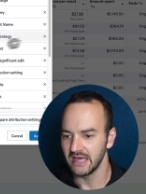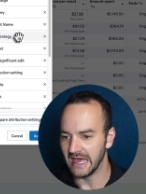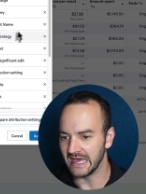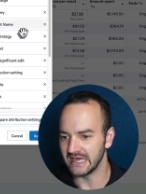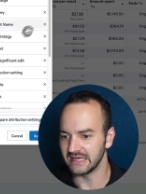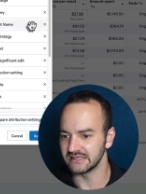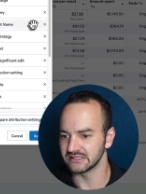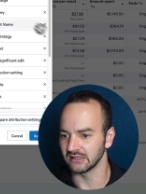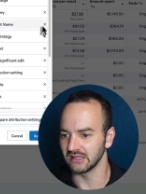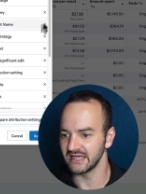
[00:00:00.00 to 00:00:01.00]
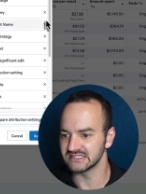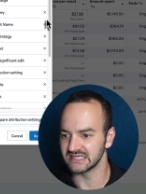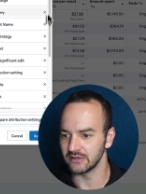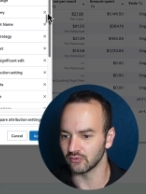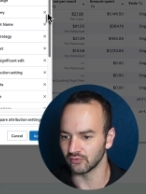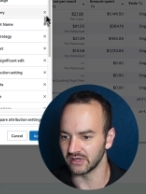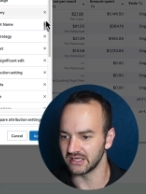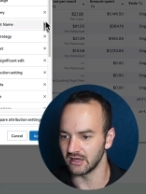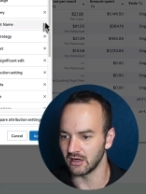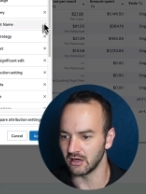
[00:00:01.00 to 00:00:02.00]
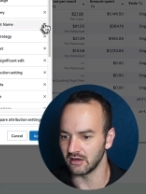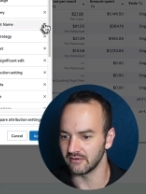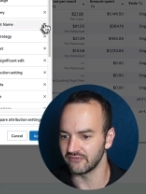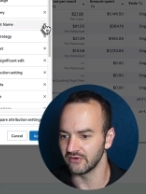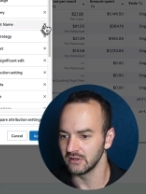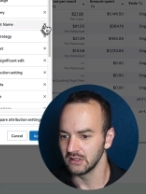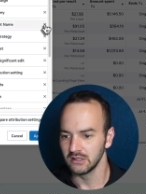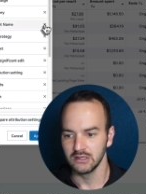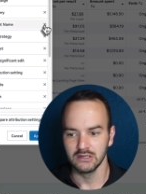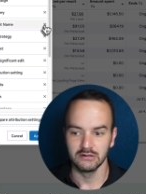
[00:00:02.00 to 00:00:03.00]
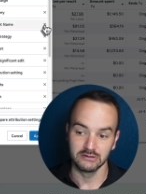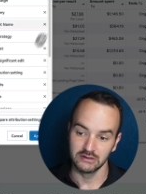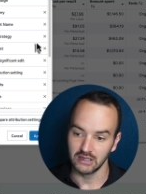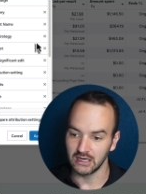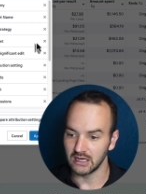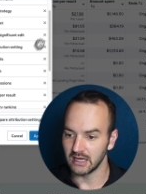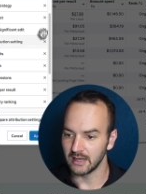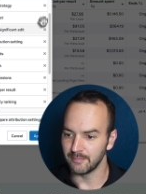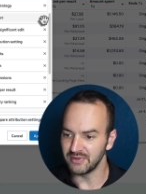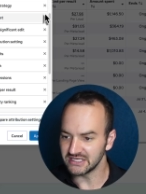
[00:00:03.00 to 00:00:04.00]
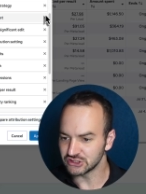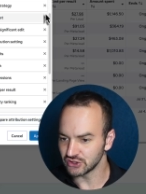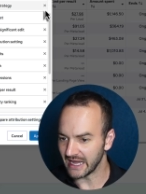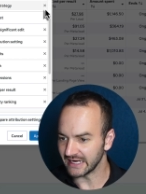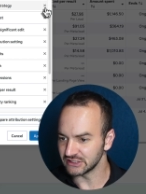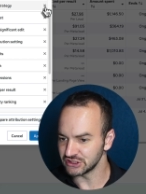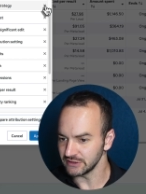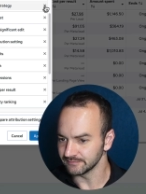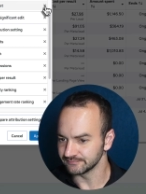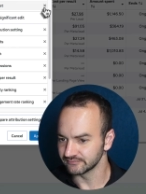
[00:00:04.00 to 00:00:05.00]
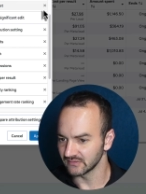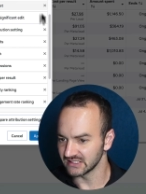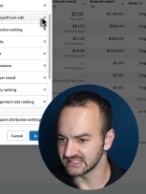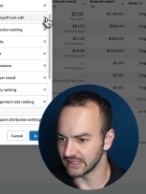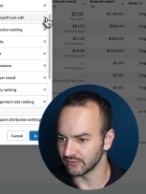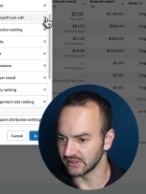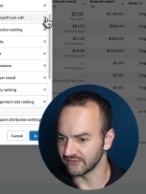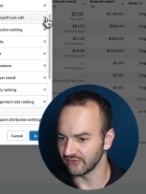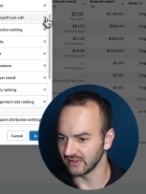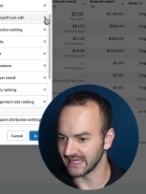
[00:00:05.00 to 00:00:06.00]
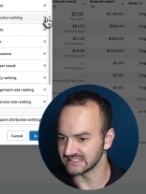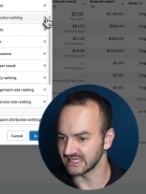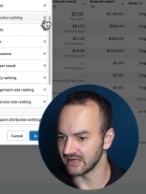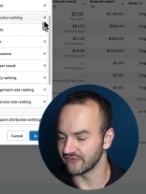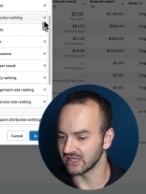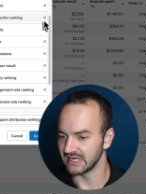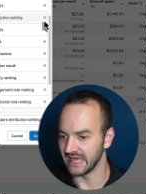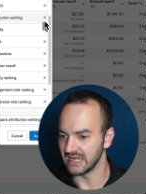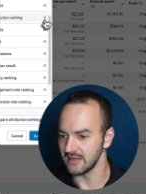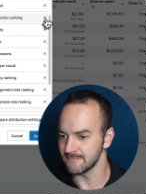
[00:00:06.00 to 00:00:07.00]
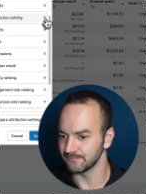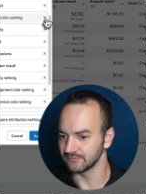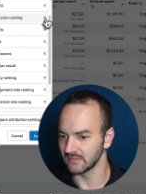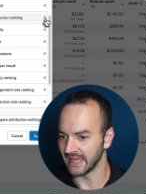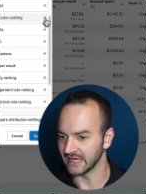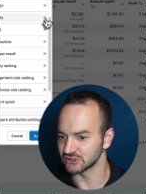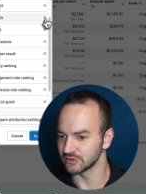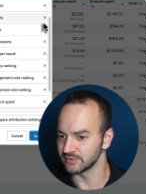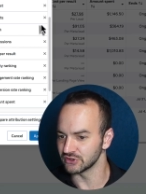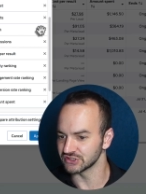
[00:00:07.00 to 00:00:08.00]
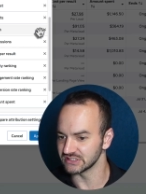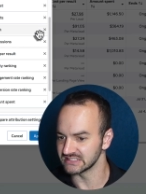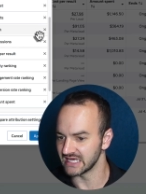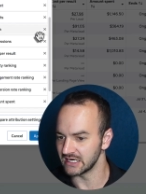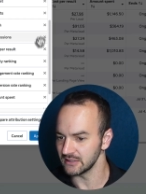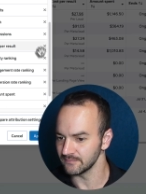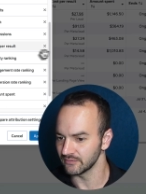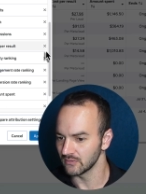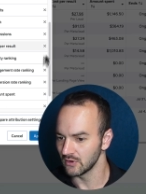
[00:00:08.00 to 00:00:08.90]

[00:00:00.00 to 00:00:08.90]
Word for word: and let's get rid of uh, bid strategy. Let's get rid of last significant edit, attribution setting,